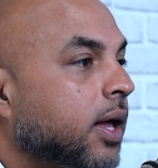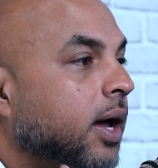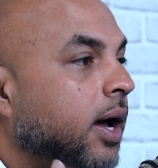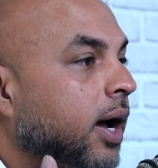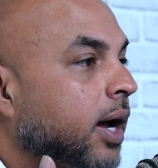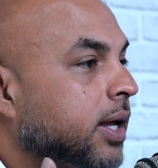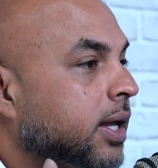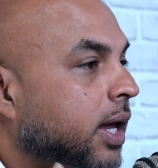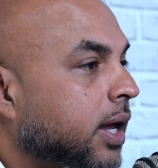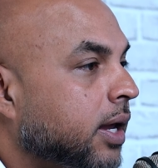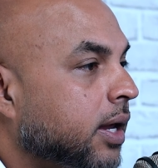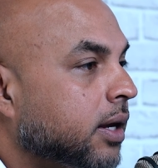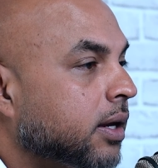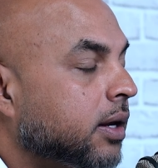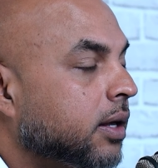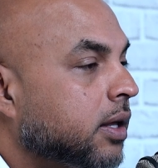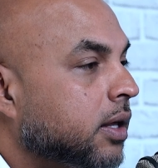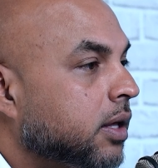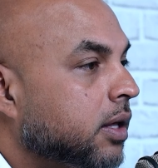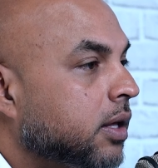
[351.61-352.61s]
Again,
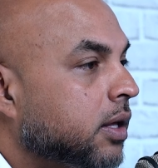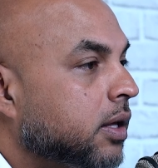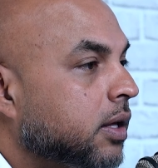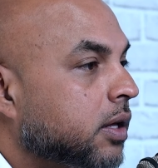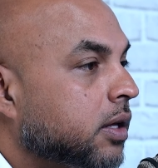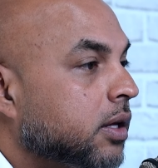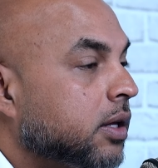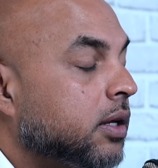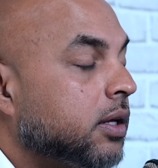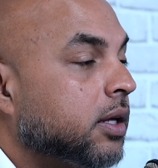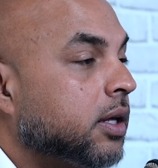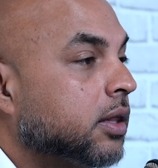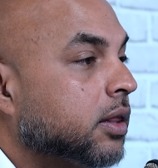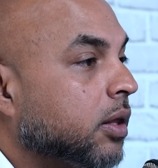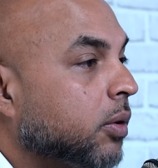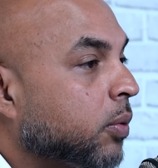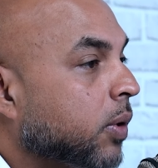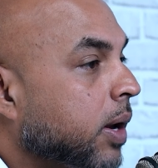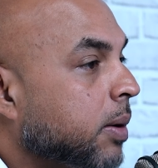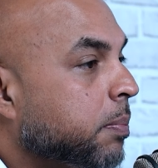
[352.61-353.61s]
get
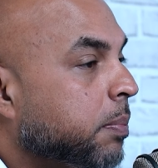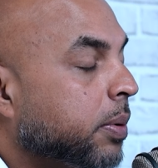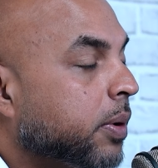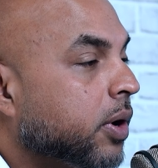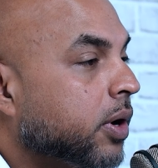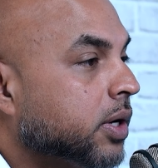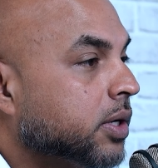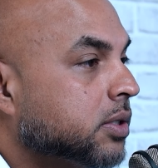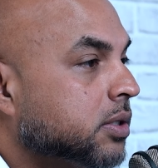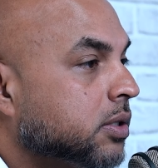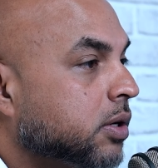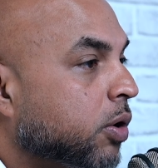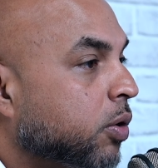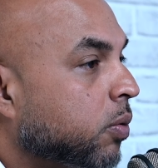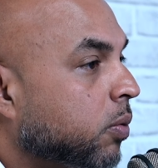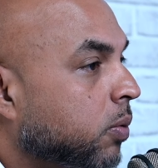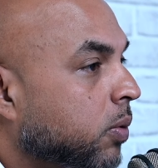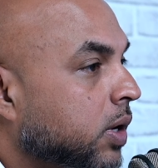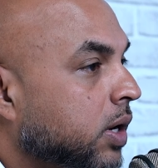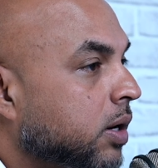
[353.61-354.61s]
the right books,
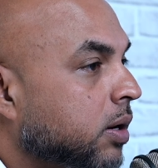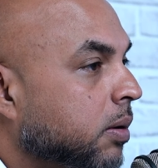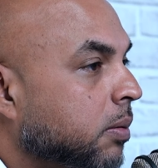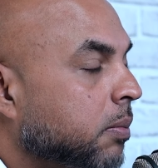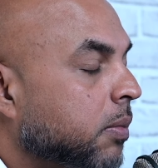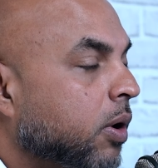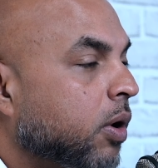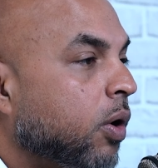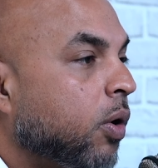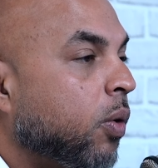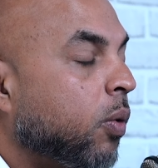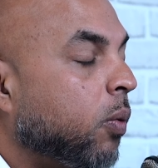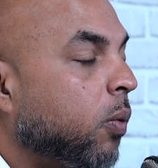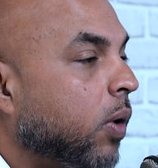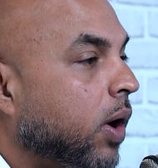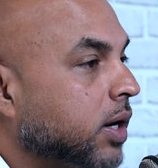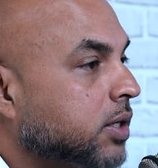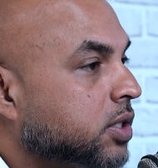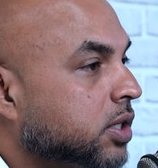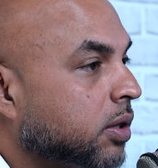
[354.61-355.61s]
read them,
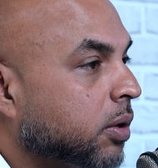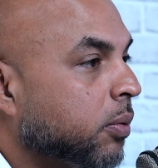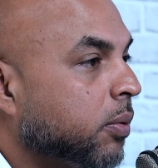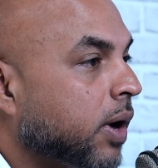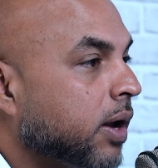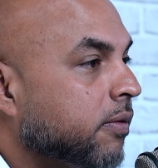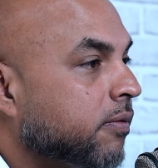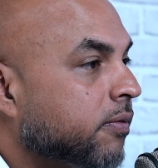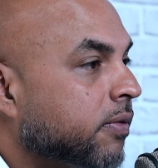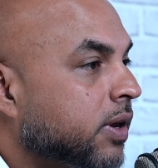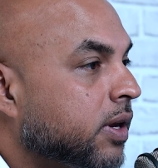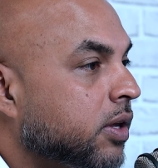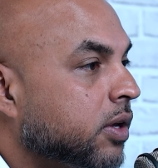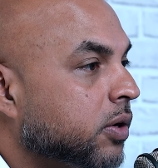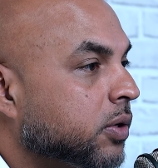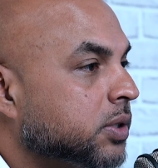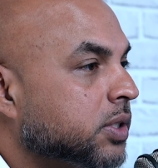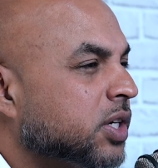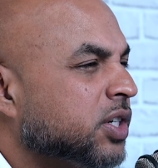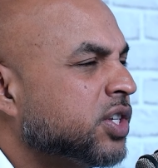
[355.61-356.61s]
watch the right
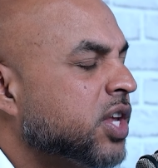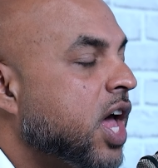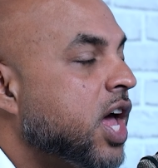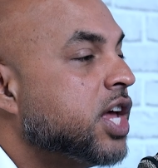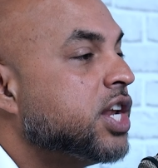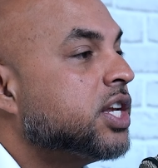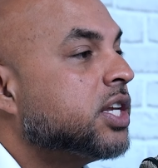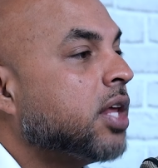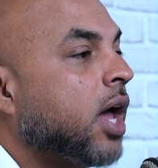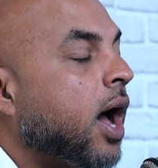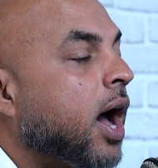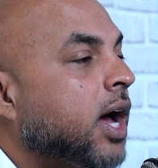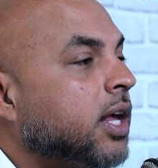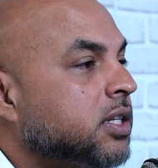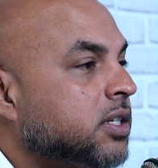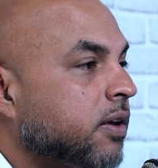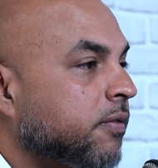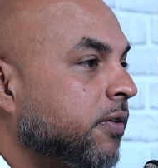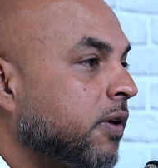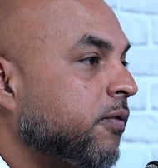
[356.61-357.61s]
videos. There's
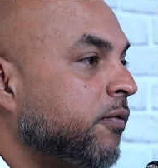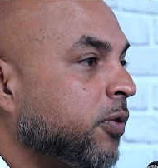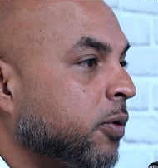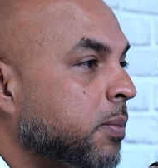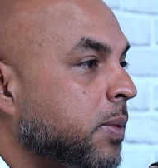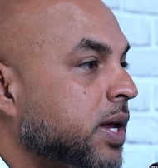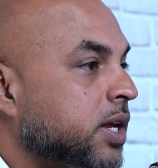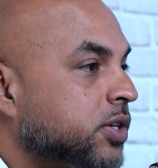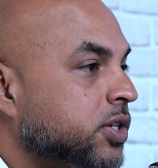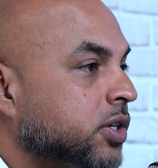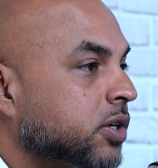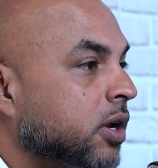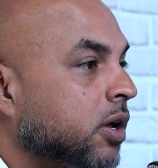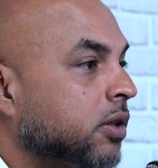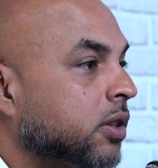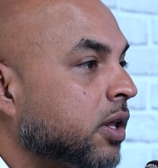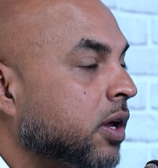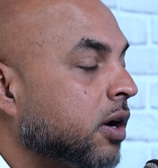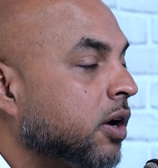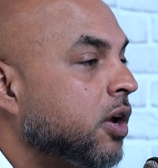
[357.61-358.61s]
tons of information
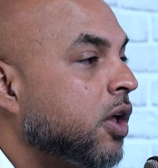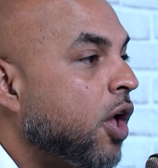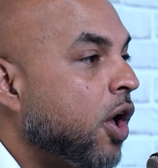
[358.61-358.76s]
on there